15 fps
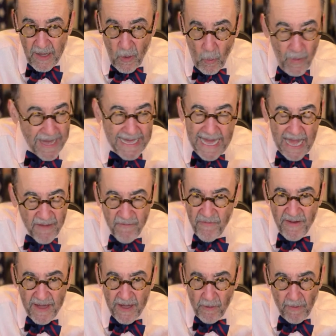We can't
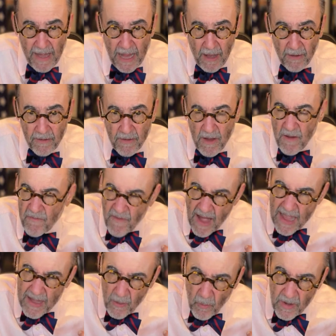figure it out.
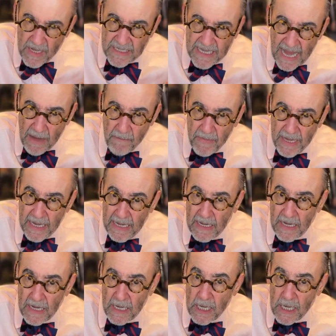Fani, what does that mean?